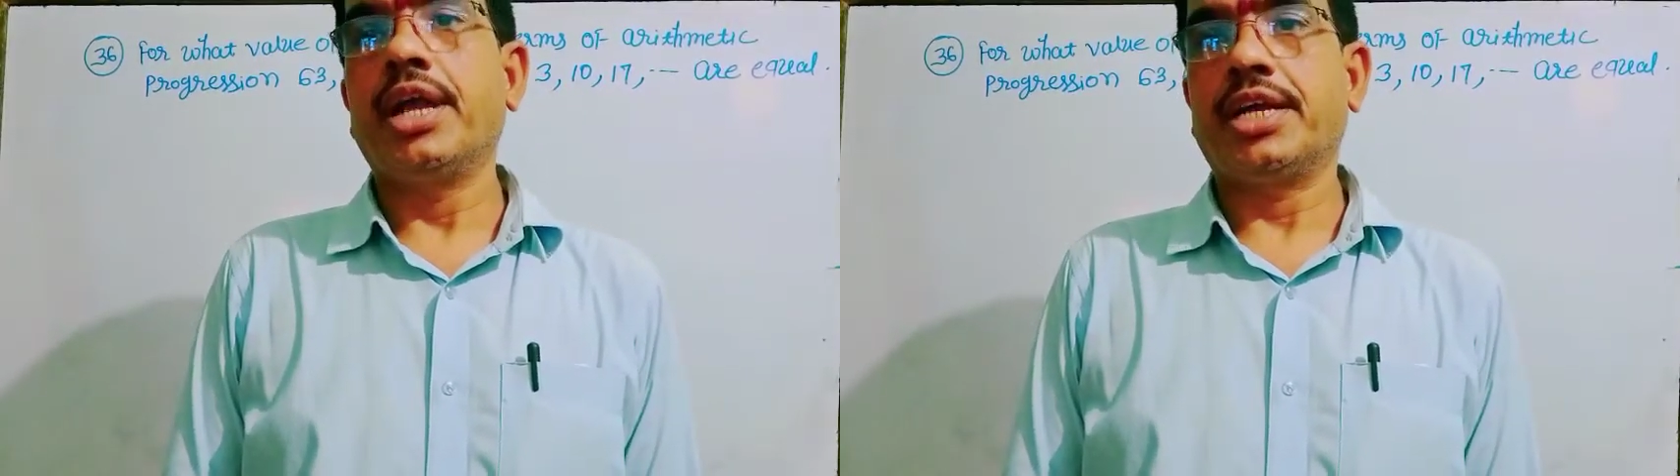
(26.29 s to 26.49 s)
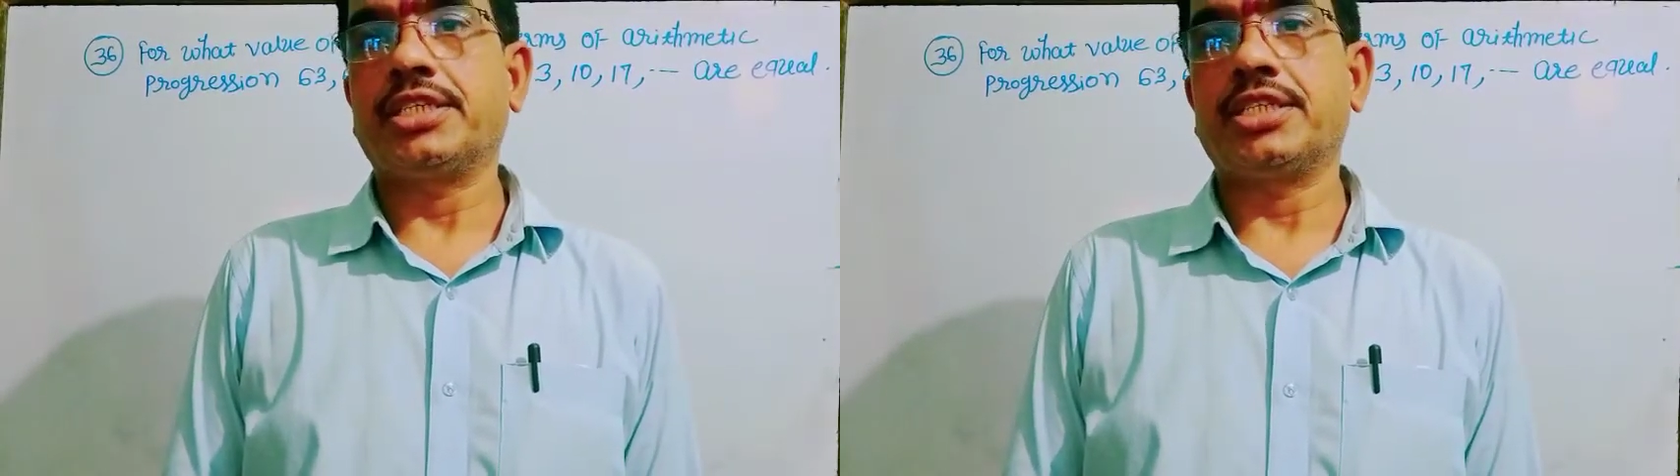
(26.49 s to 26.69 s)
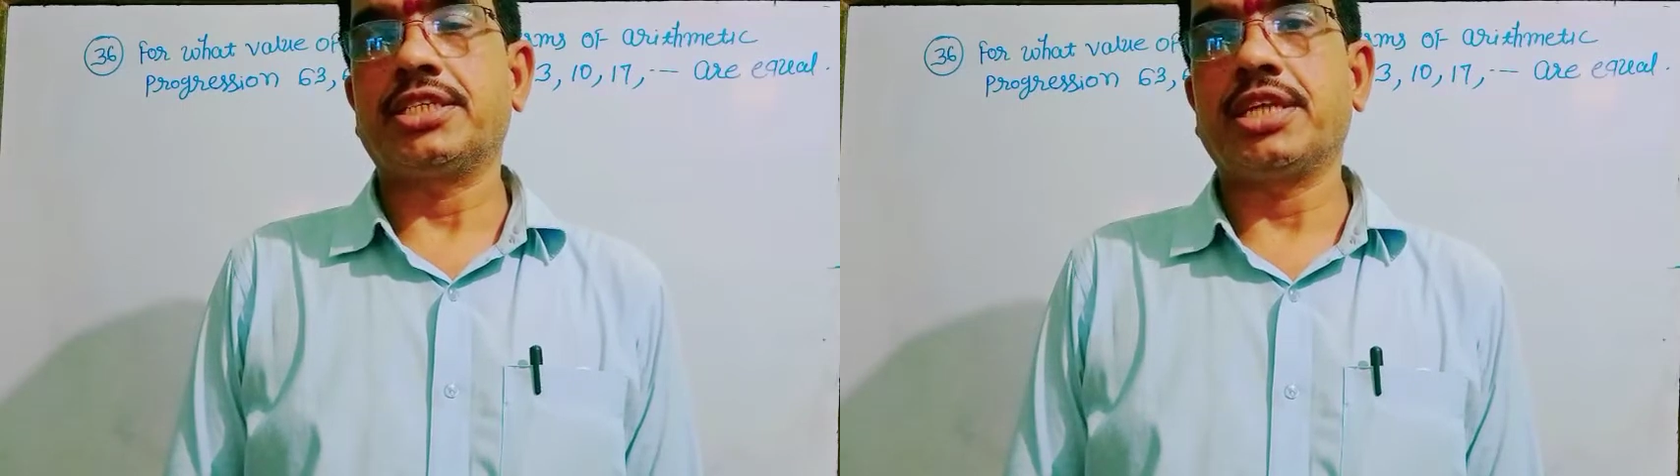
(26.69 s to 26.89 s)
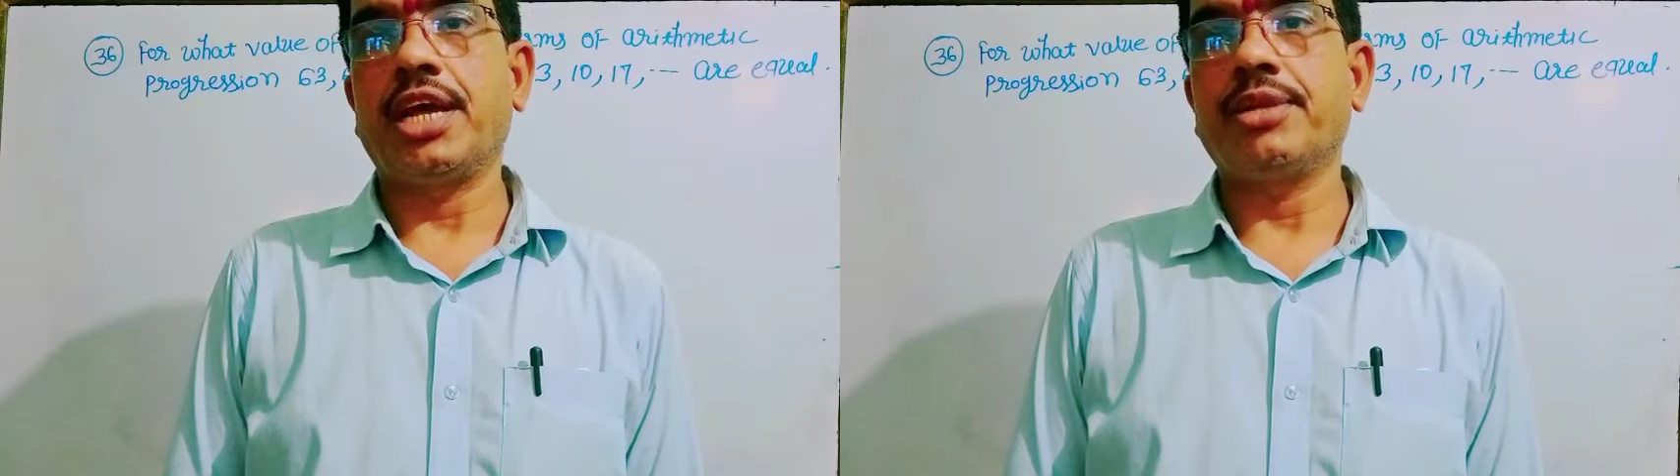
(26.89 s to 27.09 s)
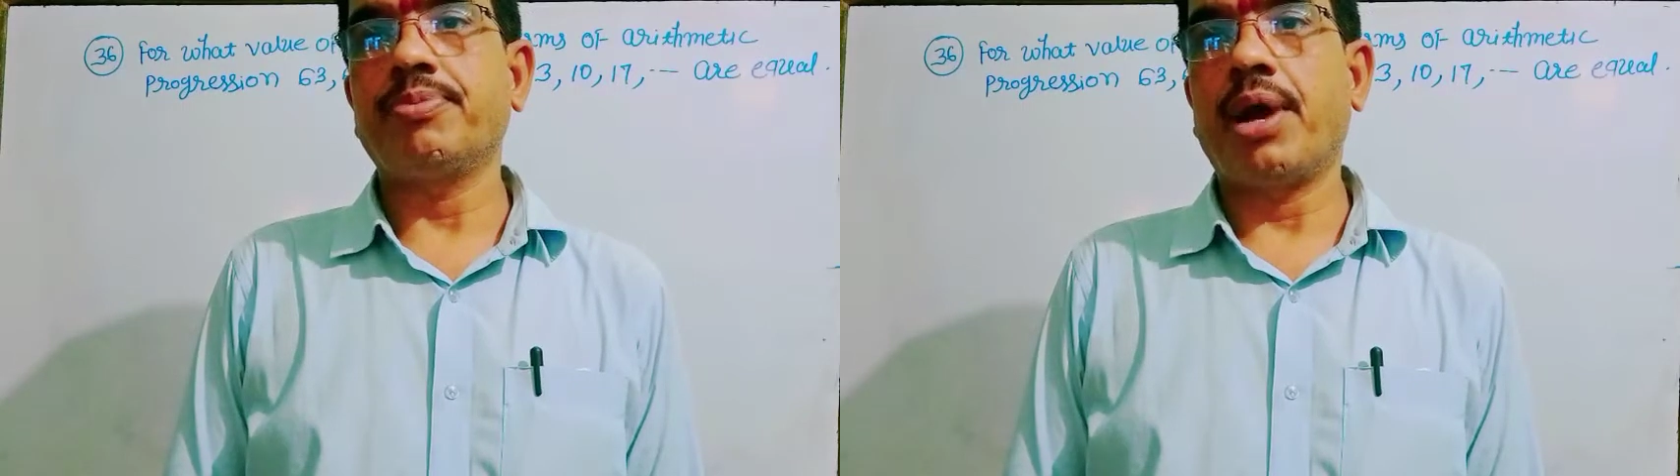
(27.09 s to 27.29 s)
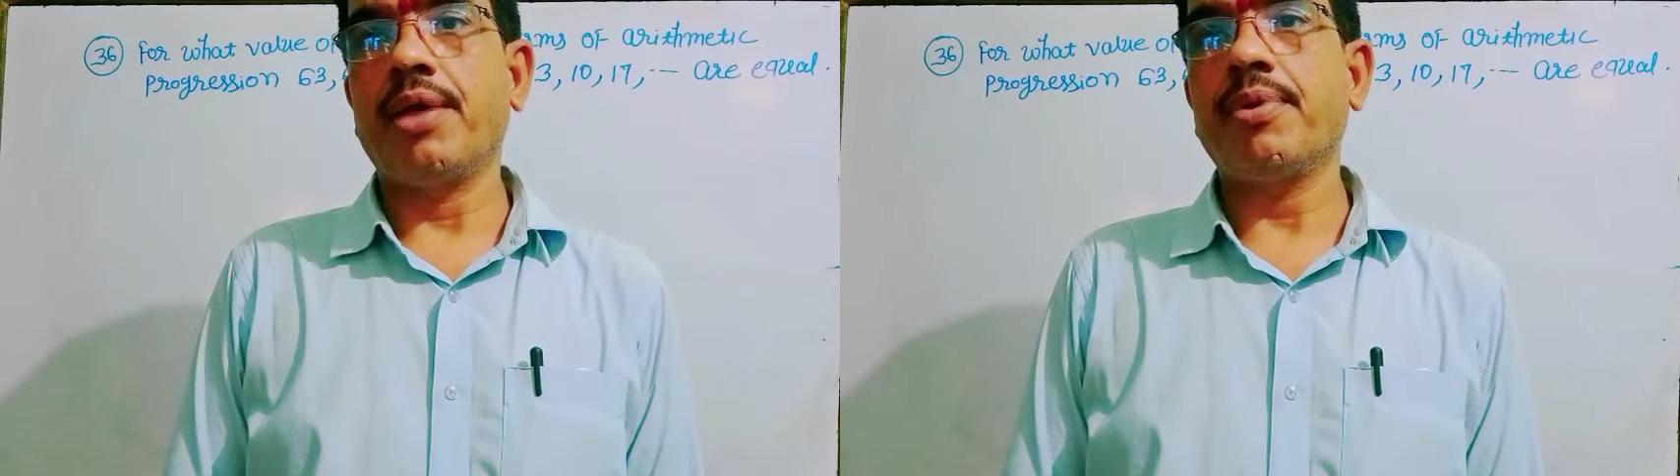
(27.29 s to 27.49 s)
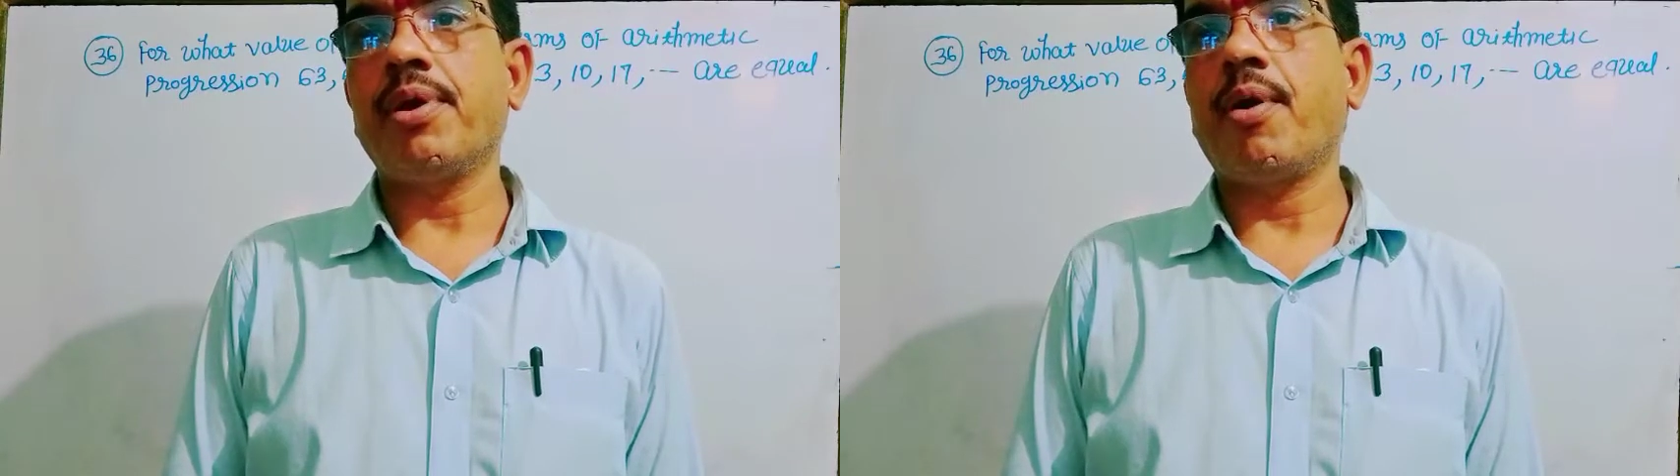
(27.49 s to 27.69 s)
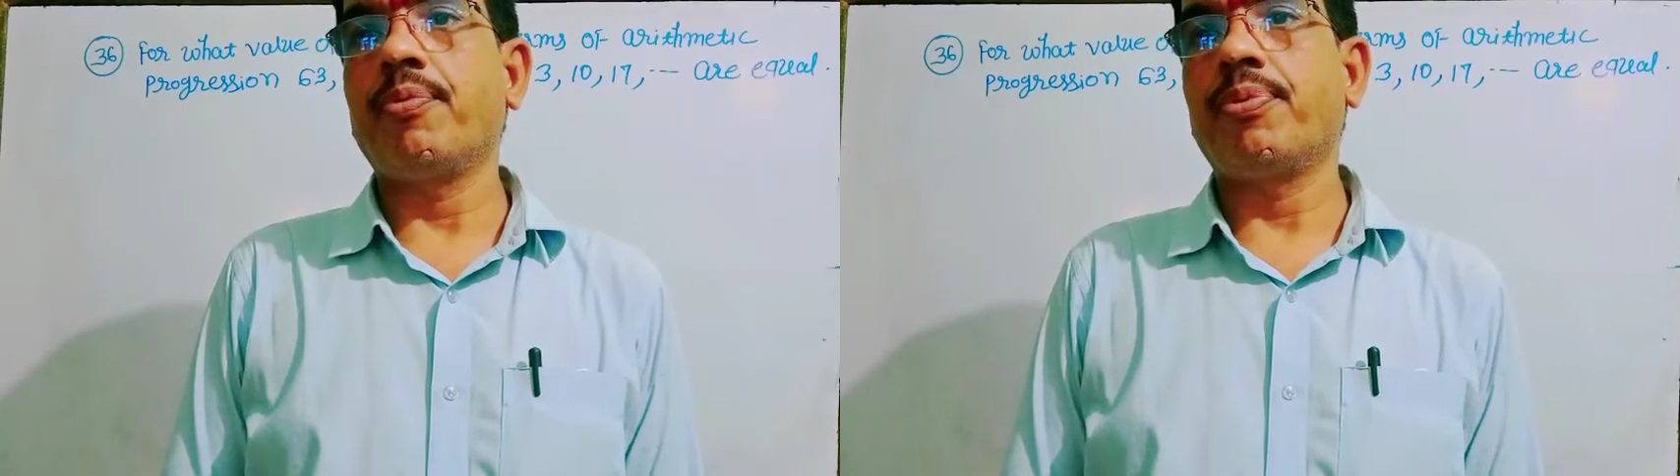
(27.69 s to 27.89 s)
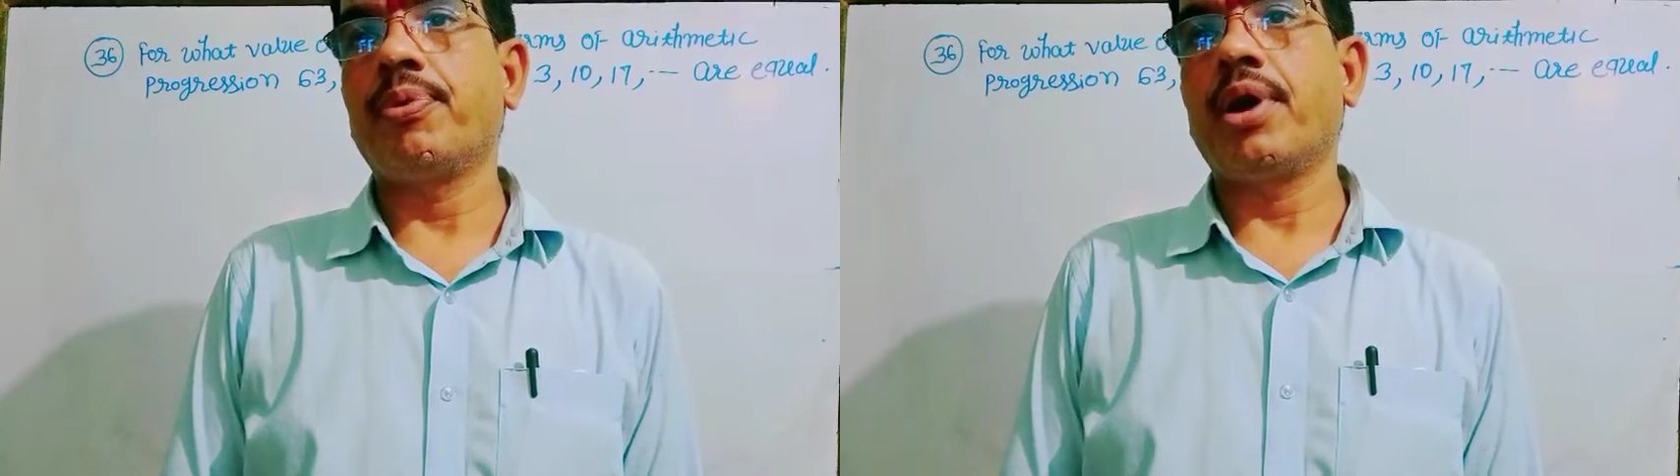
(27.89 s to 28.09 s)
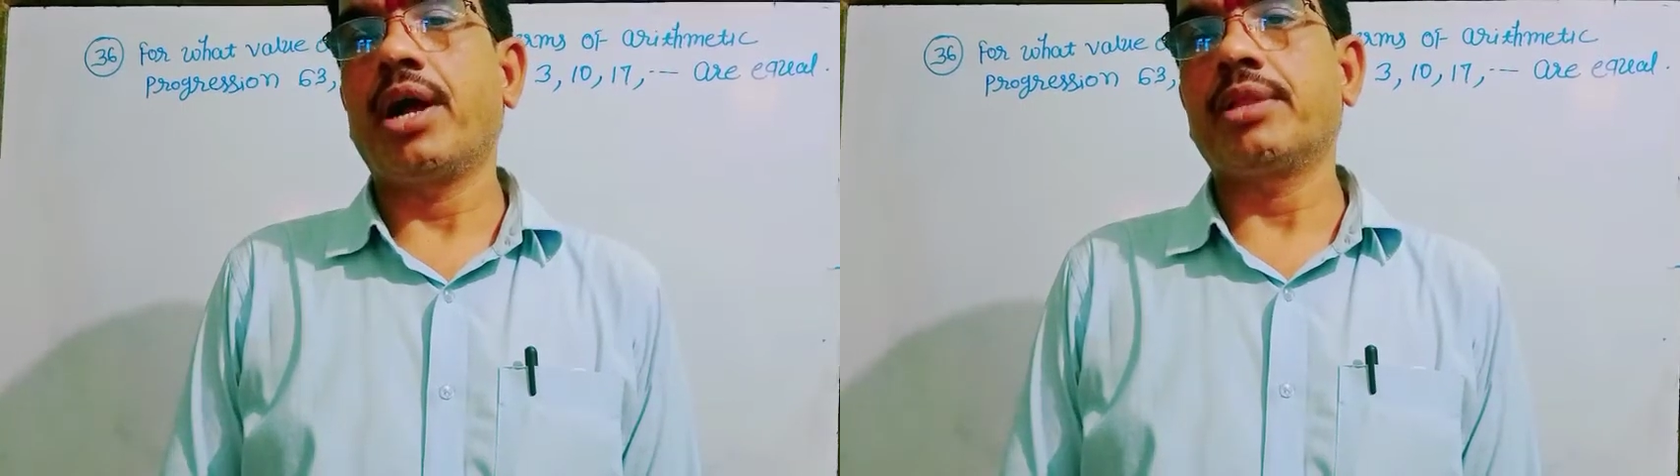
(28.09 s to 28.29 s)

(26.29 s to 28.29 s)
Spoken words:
exercise 5A of